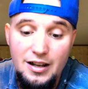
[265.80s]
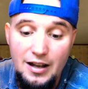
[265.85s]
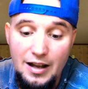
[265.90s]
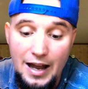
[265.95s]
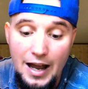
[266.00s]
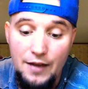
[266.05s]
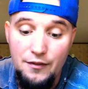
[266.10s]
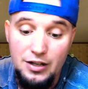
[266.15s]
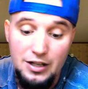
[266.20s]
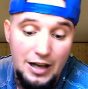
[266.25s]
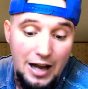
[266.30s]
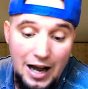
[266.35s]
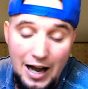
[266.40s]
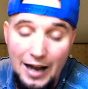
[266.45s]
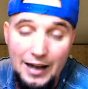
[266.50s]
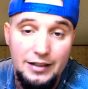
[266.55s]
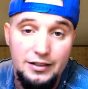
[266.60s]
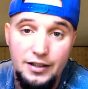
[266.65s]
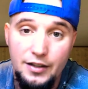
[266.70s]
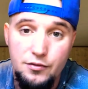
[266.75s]
having
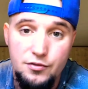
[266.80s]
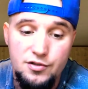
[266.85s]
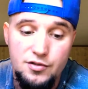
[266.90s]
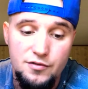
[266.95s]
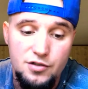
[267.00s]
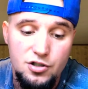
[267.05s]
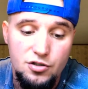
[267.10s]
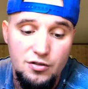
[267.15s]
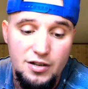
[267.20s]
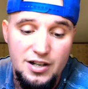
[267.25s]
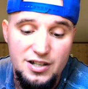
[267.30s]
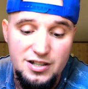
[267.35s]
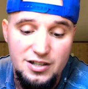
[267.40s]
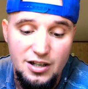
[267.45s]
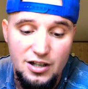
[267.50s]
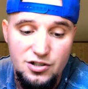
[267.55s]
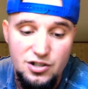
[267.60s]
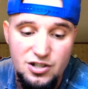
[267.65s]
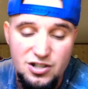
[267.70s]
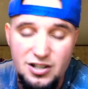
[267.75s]
high levels of stress,
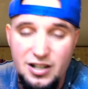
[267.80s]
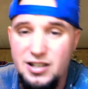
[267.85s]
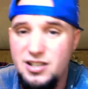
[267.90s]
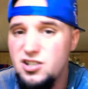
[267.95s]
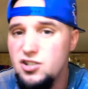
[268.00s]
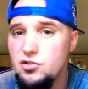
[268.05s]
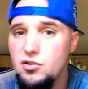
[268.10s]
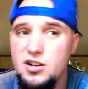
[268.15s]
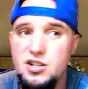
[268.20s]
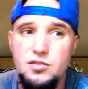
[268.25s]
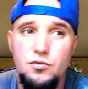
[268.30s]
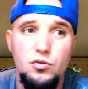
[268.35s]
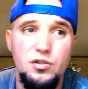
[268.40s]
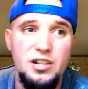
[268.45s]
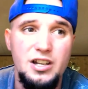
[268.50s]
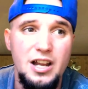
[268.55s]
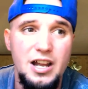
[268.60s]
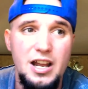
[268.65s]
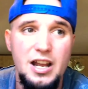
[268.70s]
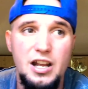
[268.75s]
not just like stressful
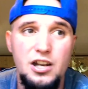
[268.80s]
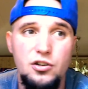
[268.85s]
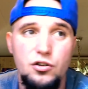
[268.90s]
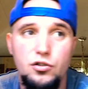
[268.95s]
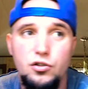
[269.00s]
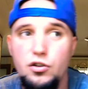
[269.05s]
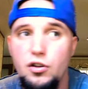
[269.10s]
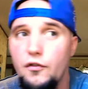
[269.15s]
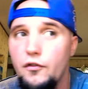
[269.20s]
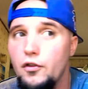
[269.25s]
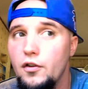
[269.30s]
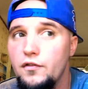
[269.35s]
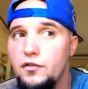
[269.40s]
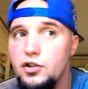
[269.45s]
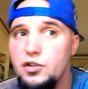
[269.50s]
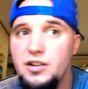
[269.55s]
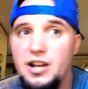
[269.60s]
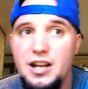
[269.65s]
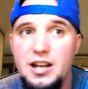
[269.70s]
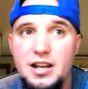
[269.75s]
today and you're good for a
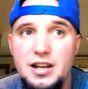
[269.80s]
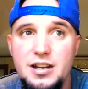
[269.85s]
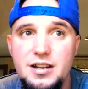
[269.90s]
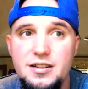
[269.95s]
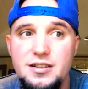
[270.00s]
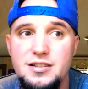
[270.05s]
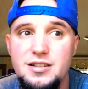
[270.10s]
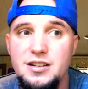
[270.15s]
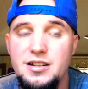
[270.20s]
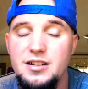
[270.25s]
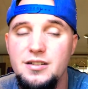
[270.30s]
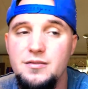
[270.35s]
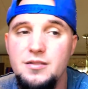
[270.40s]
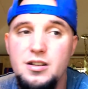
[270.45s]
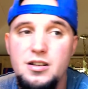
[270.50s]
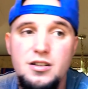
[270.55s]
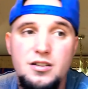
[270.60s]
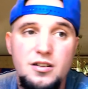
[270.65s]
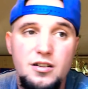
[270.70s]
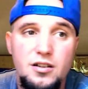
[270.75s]
few days and then
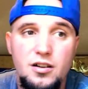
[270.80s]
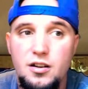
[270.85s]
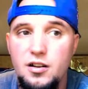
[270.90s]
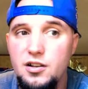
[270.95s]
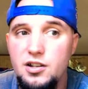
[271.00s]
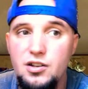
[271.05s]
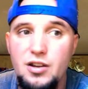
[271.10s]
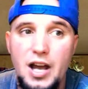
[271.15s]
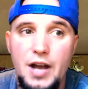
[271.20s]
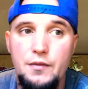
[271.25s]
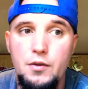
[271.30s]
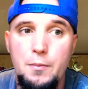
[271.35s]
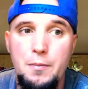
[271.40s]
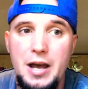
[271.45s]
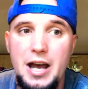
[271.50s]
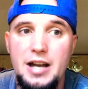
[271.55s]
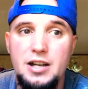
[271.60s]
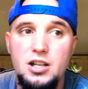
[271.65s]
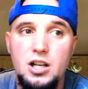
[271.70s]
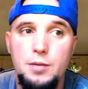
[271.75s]
uh, you have a
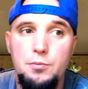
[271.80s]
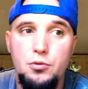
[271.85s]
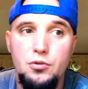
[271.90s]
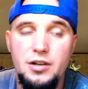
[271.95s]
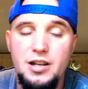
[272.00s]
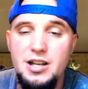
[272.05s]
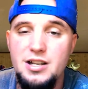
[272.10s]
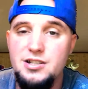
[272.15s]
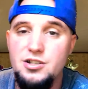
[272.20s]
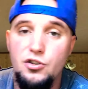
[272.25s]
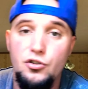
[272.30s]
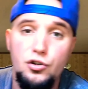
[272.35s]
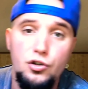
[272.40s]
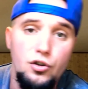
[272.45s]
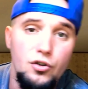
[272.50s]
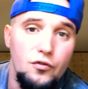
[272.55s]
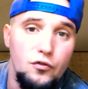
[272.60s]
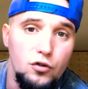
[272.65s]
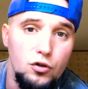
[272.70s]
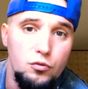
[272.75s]
bad couple days and you're
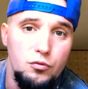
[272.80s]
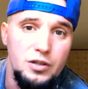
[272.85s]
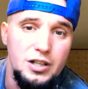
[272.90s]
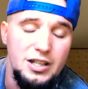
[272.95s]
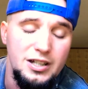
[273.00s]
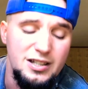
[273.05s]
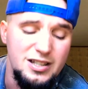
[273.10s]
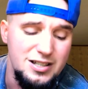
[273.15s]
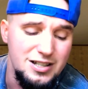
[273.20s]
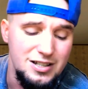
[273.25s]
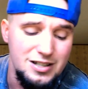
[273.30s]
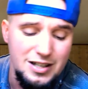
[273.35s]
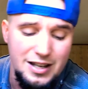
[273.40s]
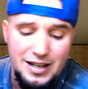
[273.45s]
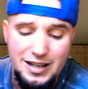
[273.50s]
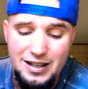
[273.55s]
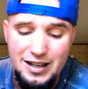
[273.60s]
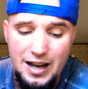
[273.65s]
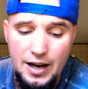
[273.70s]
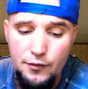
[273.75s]
good for a week. This is
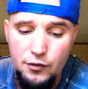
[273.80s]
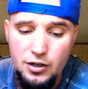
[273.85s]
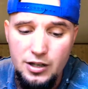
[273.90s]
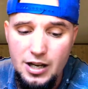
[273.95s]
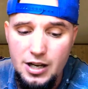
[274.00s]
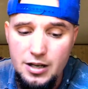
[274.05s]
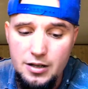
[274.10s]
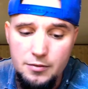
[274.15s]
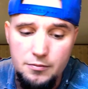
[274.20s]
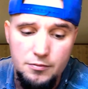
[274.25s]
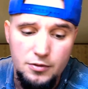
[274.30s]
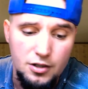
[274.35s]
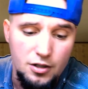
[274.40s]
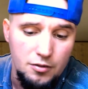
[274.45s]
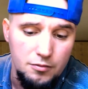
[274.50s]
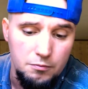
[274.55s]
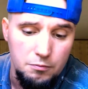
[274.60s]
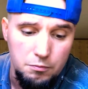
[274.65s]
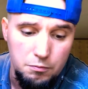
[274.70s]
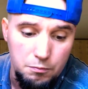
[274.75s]
like every day, you
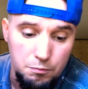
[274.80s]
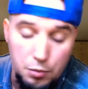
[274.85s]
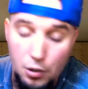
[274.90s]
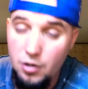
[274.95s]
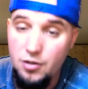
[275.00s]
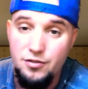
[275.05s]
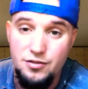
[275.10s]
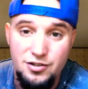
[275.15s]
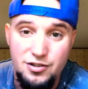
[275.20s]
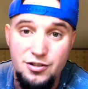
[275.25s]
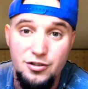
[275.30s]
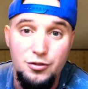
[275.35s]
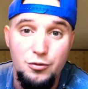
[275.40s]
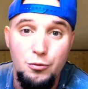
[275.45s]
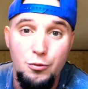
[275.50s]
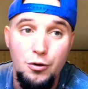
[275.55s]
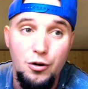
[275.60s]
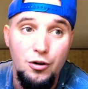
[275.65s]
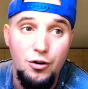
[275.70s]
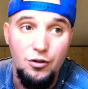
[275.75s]
know, balls to the
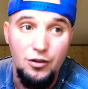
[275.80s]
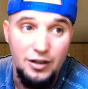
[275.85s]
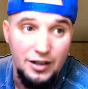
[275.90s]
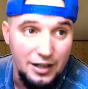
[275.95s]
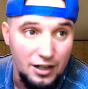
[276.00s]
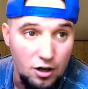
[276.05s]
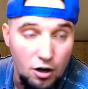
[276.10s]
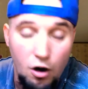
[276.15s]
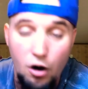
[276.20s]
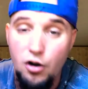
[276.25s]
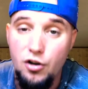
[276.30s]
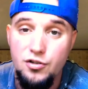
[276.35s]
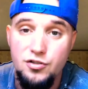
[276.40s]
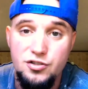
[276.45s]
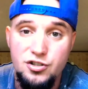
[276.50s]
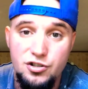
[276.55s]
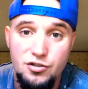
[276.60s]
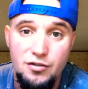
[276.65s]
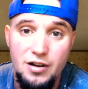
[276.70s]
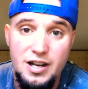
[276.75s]
wall, like hard
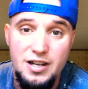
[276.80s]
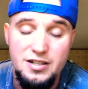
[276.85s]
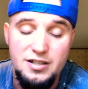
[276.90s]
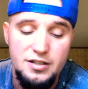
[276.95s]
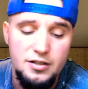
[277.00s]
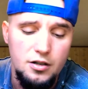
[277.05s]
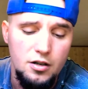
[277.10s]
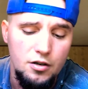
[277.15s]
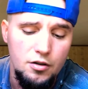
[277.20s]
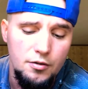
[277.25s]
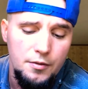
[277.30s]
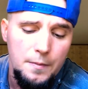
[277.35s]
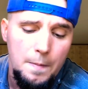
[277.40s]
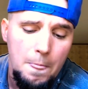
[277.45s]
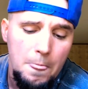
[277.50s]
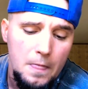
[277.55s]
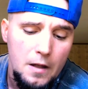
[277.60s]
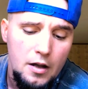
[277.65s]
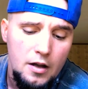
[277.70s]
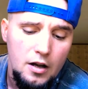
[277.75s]
stress. So,
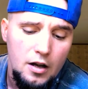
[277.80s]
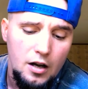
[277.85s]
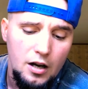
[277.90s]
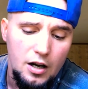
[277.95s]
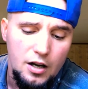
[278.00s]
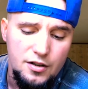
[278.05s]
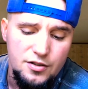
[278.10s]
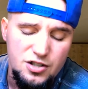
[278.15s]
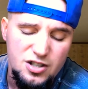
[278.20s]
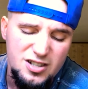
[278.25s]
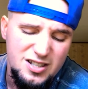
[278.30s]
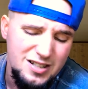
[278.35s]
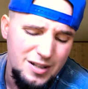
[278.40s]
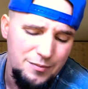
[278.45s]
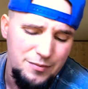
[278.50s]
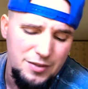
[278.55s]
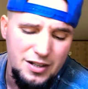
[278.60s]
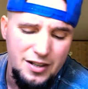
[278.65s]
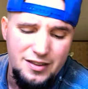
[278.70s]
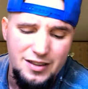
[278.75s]
uh, just
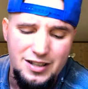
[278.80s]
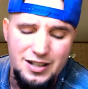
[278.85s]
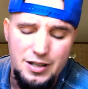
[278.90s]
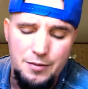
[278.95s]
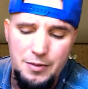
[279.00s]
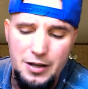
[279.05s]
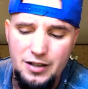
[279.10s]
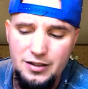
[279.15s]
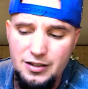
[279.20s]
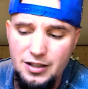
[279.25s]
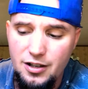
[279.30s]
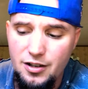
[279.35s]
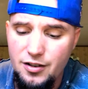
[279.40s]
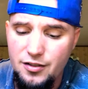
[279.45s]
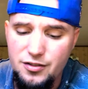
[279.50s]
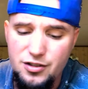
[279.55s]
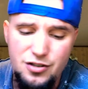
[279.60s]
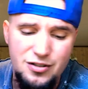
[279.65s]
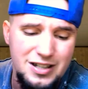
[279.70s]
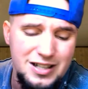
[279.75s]
something to think about there.
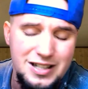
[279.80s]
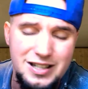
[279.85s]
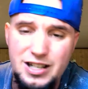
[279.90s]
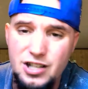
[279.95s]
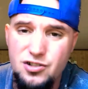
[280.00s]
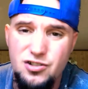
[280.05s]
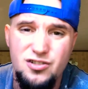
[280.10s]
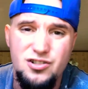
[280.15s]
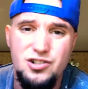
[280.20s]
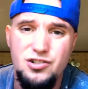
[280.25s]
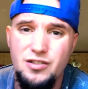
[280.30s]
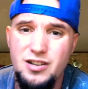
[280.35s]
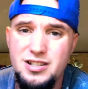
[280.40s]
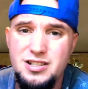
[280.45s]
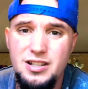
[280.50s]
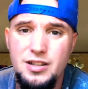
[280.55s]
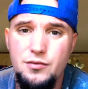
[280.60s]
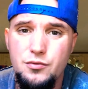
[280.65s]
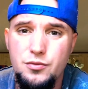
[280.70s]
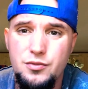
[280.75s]
You need to get your
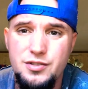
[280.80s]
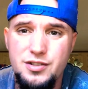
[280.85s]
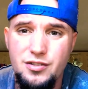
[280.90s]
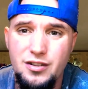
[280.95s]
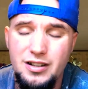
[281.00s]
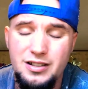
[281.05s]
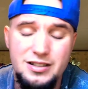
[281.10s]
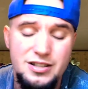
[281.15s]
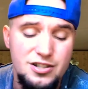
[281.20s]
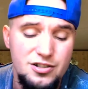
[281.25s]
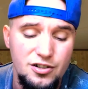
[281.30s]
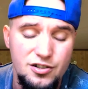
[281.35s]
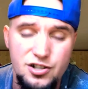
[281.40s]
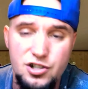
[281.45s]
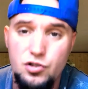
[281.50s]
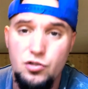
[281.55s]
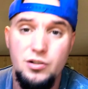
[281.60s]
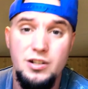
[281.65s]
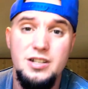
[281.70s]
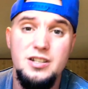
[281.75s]
stress levels or at least start
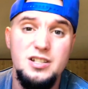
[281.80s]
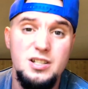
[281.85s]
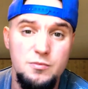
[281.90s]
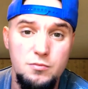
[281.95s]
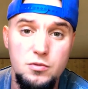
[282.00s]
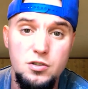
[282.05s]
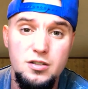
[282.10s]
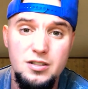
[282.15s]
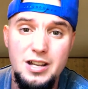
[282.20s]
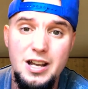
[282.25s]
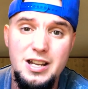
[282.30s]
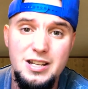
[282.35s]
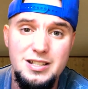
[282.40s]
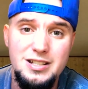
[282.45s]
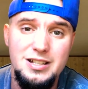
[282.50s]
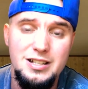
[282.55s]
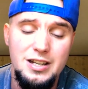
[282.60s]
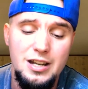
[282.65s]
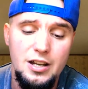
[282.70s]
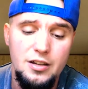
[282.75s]
stringing some good days
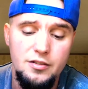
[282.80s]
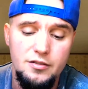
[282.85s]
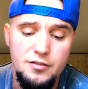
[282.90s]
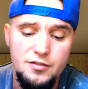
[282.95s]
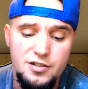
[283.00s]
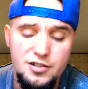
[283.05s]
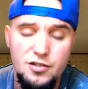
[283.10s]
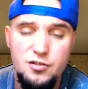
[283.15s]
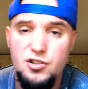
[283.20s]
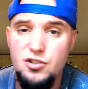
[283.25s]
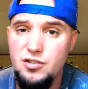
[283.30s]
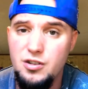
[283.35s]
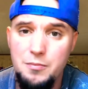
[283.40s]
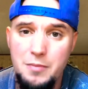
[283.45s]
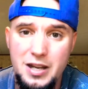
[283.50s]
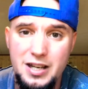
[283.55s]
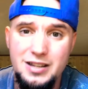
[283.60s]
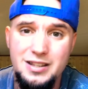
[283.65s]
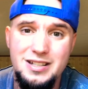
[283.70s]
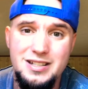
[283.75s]
together so you can
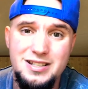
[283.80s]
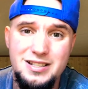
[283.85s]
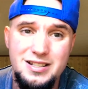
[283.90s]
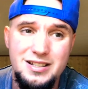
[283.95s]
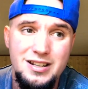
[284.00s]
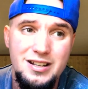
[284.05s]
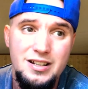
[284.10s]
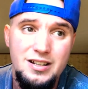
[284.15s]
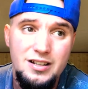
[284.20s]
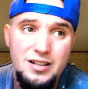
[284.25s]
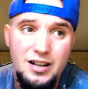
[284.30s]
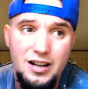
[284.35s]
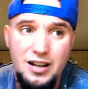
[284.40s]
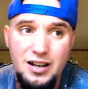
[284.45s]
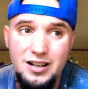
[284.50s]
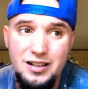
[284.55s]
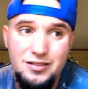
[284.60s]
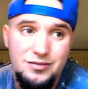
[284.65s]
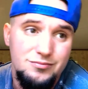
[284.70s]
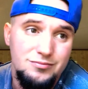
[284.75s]
make these
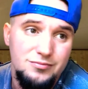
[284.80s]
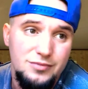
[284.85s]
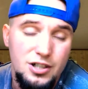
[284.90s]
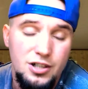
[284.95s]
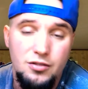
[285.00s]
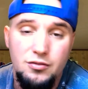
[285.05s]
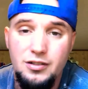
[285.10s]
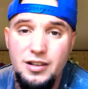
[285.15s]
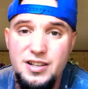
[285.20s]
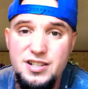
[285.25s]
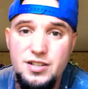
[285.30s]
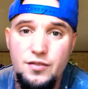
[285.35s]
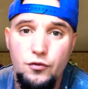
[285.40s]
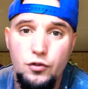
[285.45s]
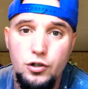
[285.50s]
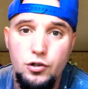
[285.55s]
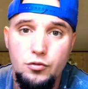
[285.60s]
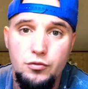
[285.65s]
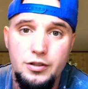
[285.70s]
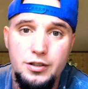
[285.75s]
uh, you know, less
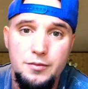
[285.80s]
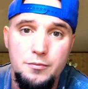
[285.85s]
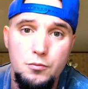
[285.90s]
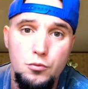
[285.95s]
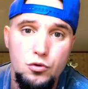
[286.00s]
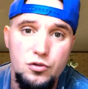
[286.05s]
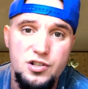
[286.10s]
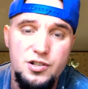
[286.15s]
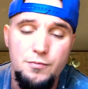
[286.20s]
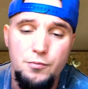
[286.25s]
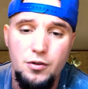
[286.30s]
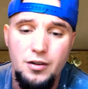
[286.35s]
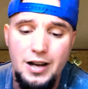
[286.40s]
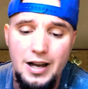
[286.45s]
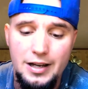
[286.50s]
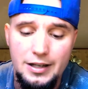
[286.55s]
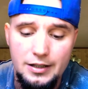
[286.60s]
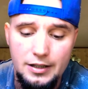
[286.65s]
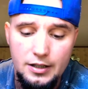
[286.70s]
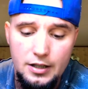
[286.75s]
frequent and more
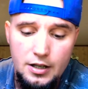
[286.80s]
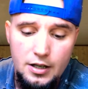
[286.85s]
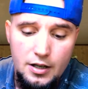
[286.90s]
sporadic.